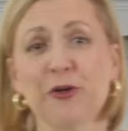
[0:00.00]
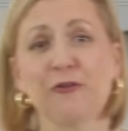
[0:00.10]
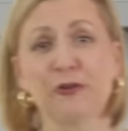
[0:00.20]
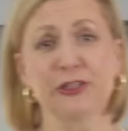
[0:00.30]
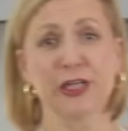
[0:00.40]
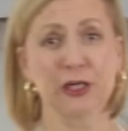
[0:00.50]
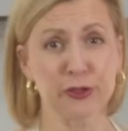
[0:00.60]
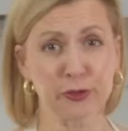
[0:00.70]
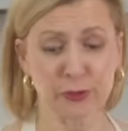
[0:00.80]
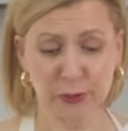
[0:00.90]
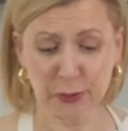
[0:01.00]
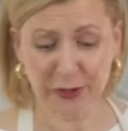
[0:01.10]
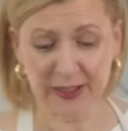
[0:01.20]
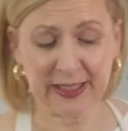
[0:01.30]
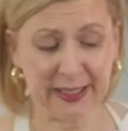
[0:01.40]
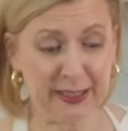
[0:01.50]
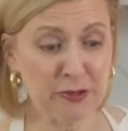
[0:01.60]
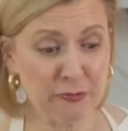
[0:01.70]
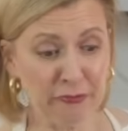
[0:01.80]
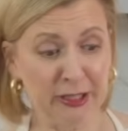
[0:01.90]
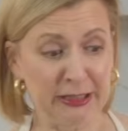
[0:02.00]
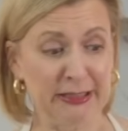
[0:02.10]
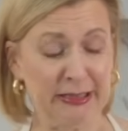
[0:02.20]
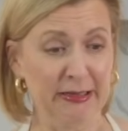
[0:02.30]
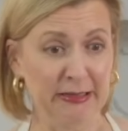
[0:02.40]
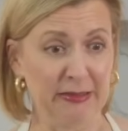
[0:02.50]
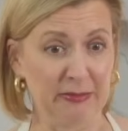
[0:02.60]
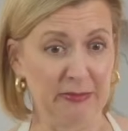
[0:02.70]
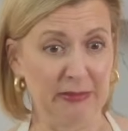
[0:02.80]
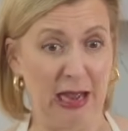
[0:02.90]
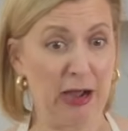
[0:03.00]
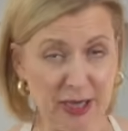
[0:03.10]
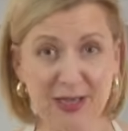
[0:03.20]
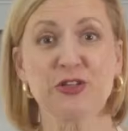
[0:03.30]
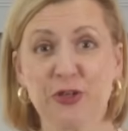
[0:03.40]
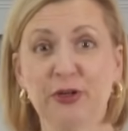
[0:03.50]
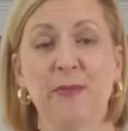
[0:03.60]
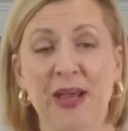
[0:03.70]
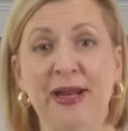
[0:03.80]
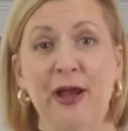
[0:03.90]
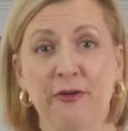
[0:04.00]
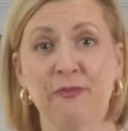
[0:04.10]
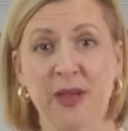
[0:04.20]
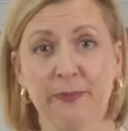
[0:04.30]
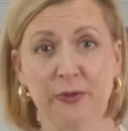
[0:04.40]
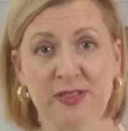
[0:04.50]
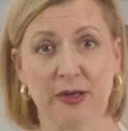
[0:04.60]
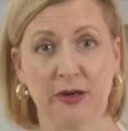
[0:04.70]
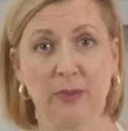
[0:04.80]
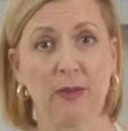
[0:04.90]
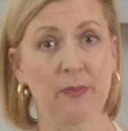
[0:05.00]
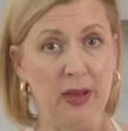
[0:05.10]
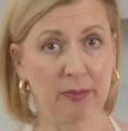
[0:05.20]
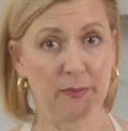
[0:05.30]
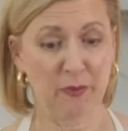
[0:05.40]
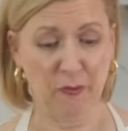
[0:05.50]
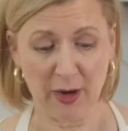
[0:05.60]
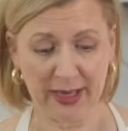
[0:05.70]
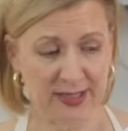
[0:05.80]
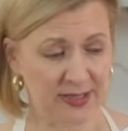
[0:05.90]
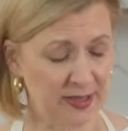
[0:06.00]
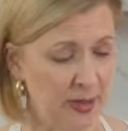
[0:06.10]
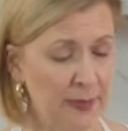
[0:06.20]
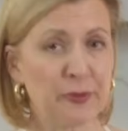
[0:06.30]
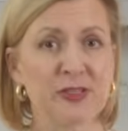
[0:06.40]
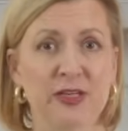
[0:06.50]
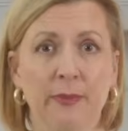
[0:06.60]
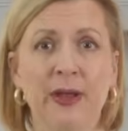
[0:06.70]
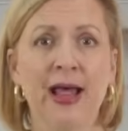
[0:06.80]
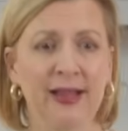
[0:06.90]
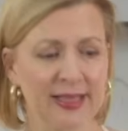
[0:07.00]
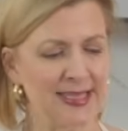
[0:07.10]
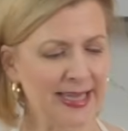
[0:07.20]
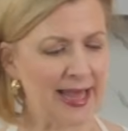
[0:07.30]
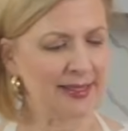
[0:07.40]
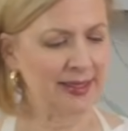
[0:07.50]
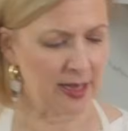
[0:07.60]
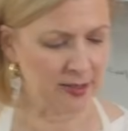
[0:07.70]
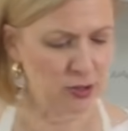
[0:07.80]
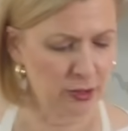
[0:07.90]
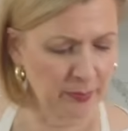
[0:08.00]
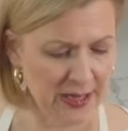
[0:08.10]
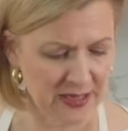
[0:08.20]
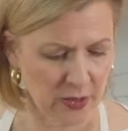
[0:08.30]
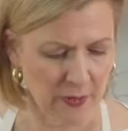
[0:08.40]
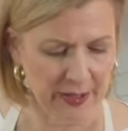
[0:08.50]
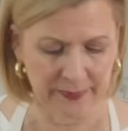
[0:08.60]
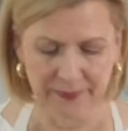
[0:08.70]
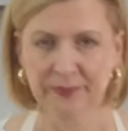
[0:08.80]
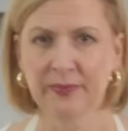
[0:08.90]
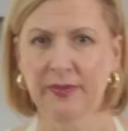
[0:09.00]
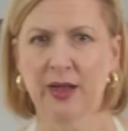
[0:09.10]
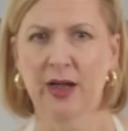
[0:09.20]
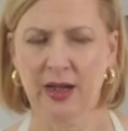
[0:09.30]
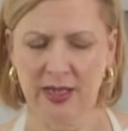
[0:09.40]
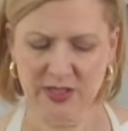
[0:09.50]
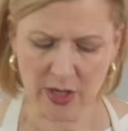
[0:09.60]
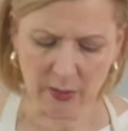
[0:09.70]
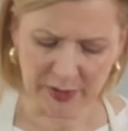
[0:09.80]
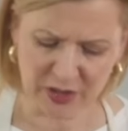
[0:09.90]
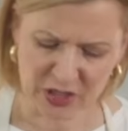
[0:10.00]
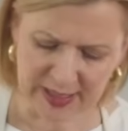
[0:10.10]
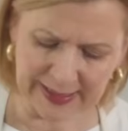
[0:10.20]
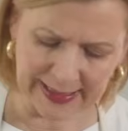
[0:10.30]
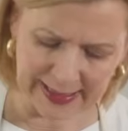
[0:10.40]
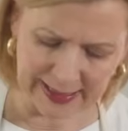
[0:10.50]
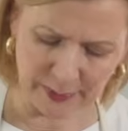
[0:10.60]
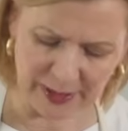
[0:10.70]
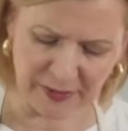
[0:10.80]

for tarte au sucre is really a custard made out of maple syrup. But before I get to the maple syrup, let's get the custard base going. I start with just a little bit of